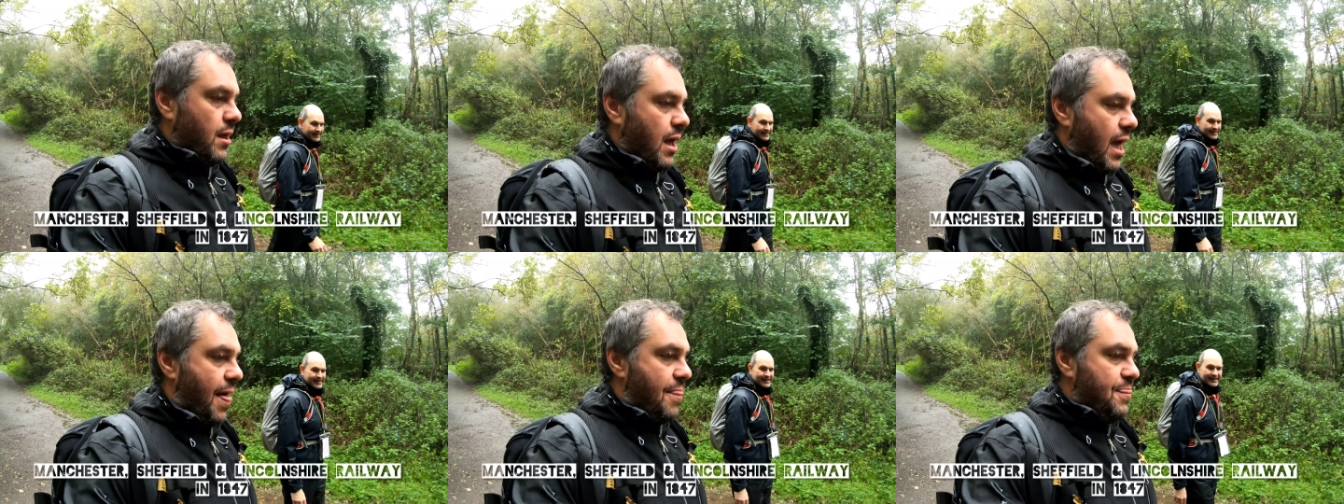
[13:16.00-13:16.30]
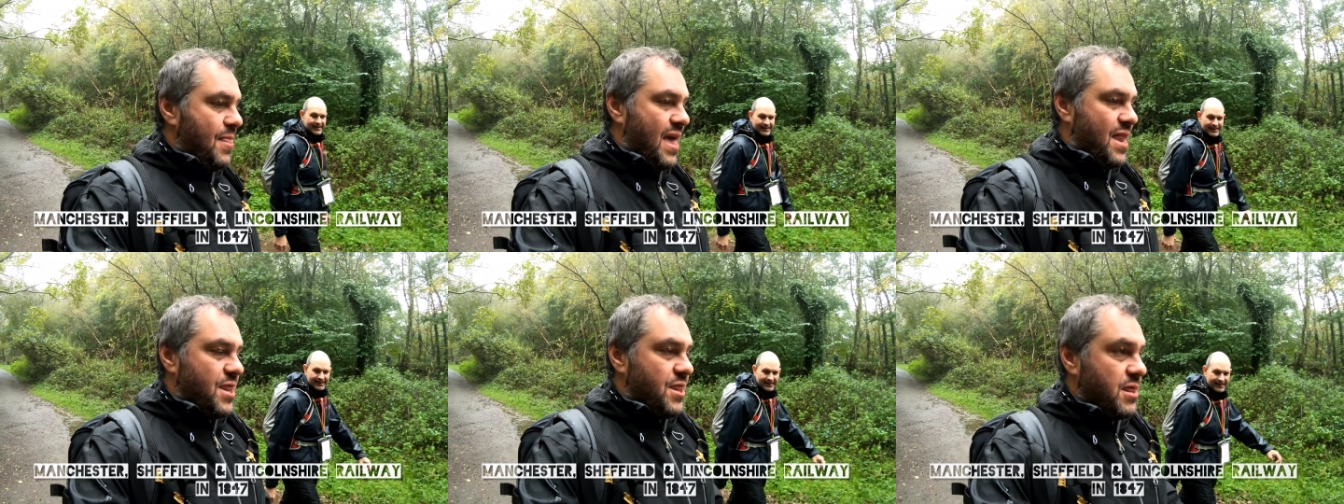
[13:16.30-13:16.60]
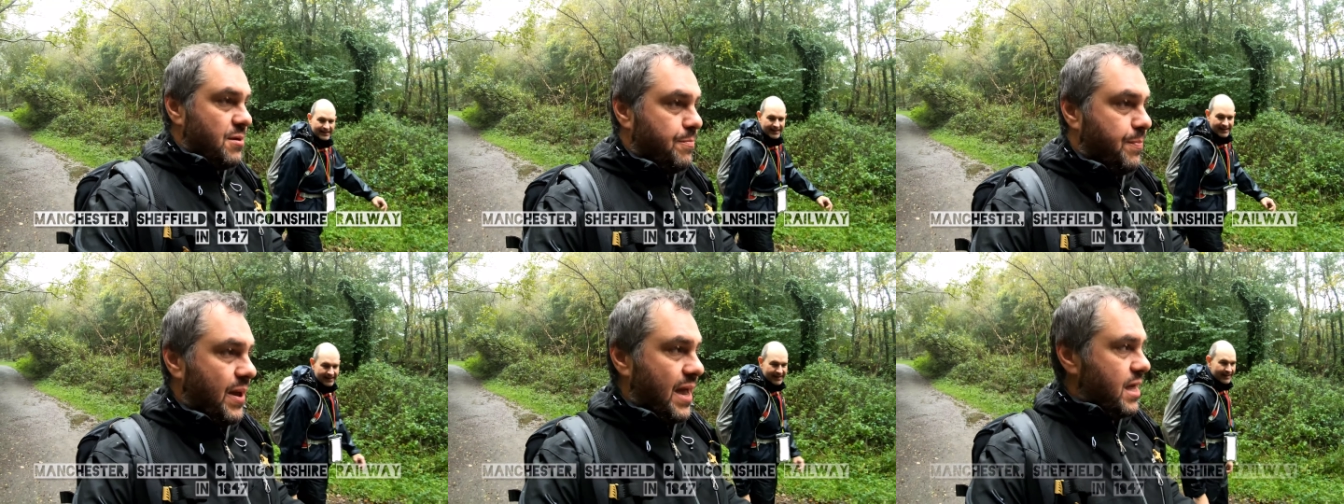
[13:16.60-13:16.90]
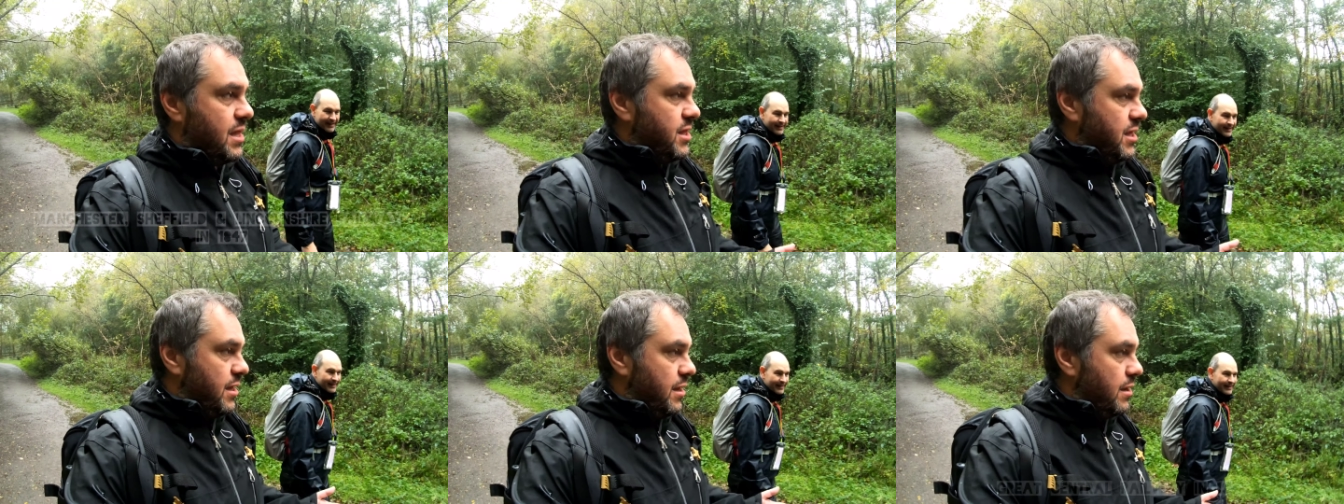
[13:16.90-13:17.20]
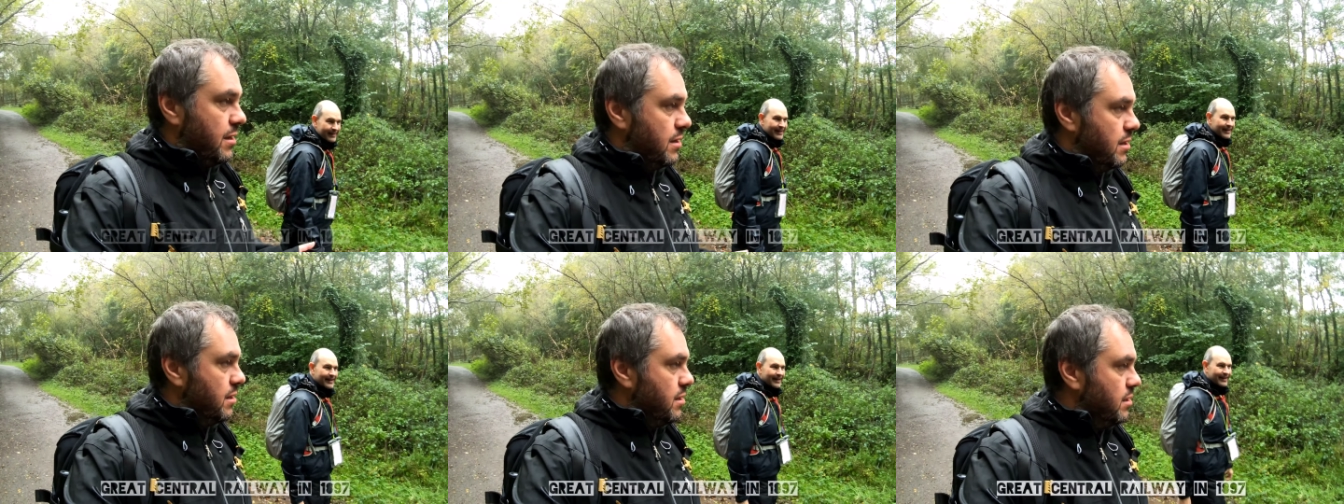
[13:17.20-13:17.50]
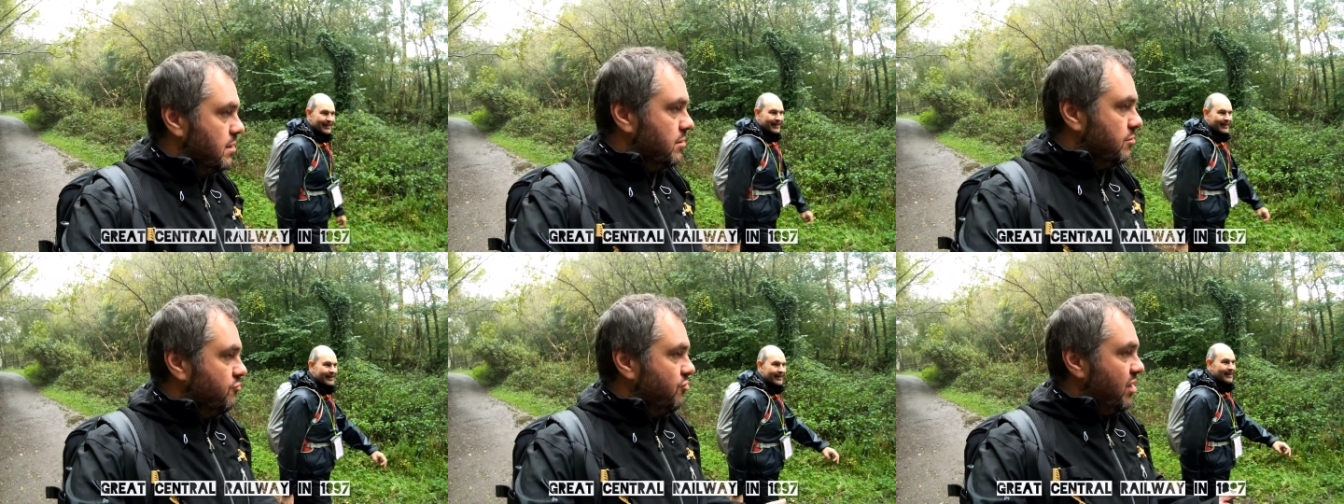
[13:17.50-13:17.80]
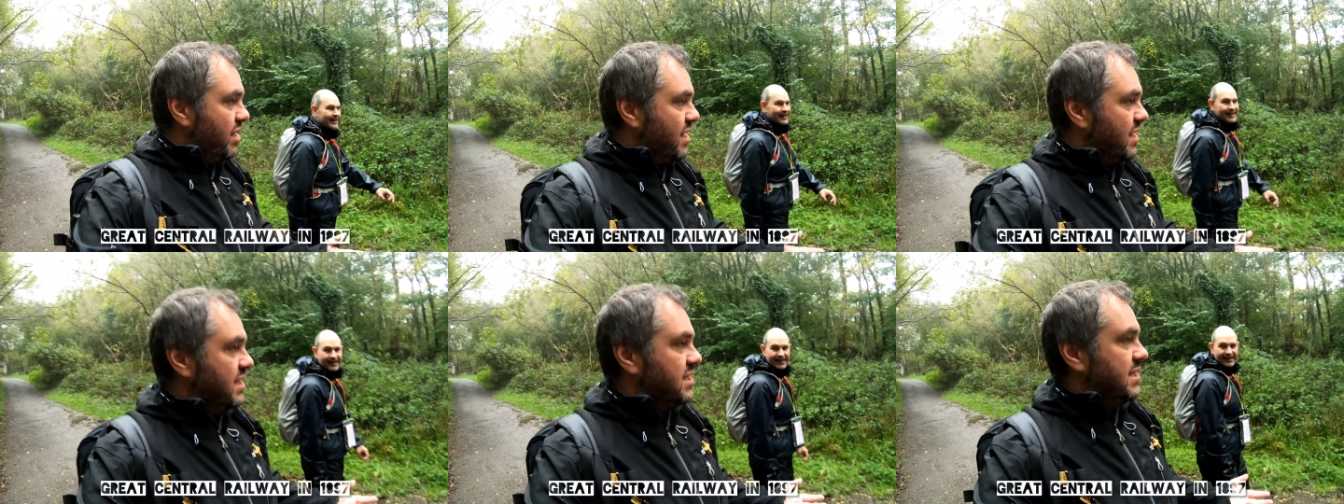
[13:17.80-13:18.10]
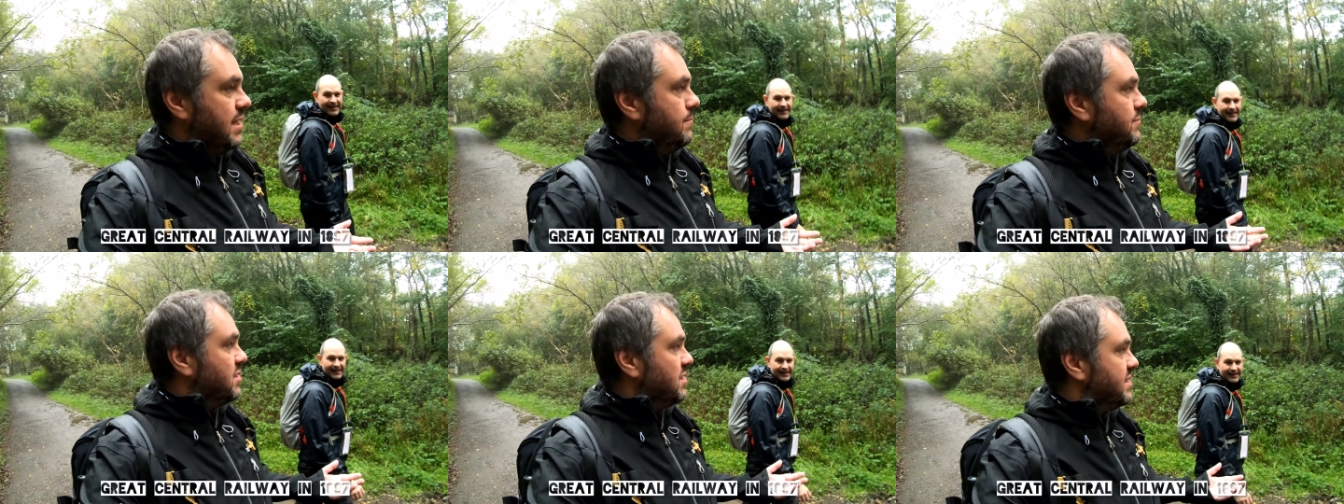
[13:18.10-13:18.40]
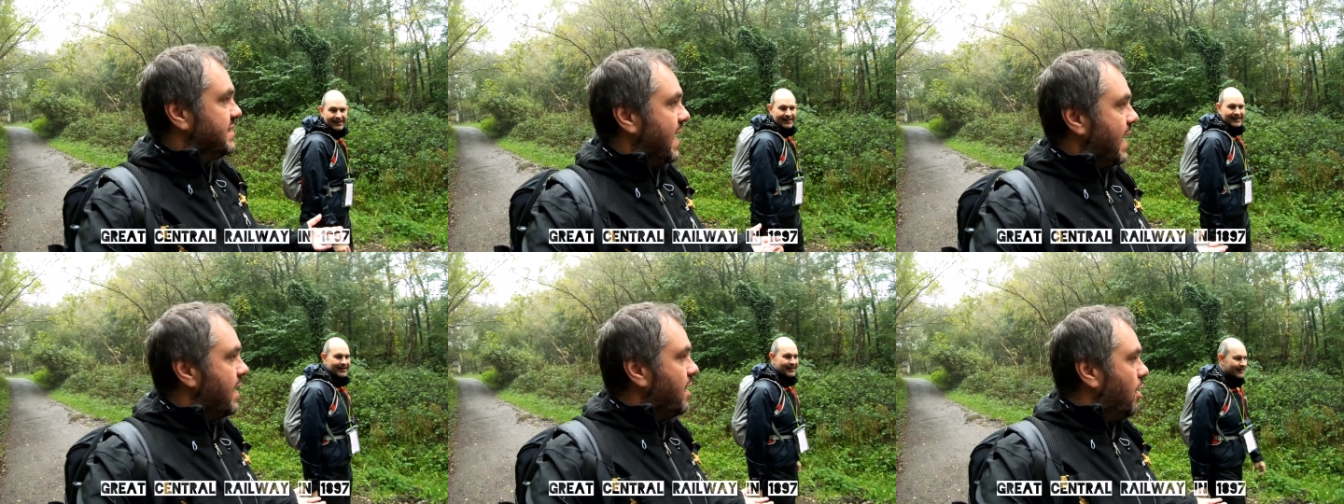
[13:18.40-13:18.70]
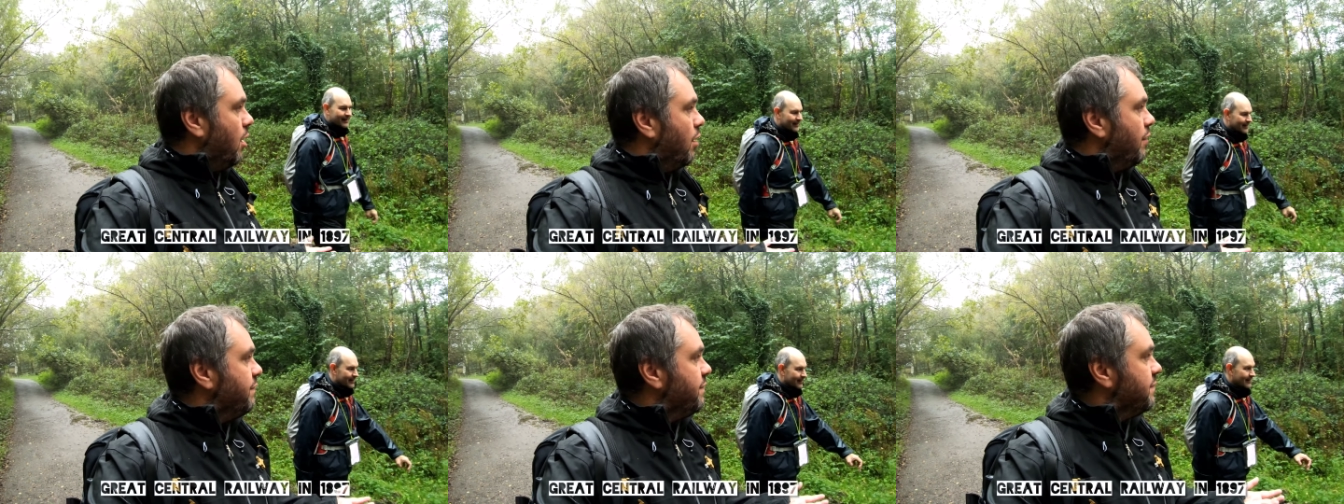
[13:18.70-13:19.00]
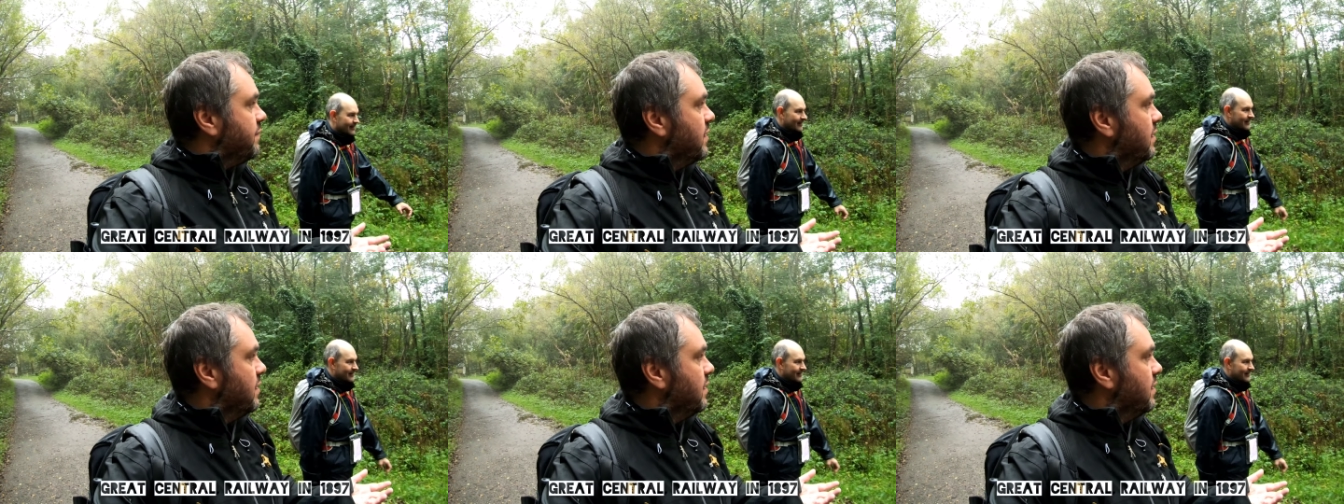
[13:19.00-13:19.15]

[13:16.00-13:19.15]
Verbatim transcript: And then the bit that really seemed to take off.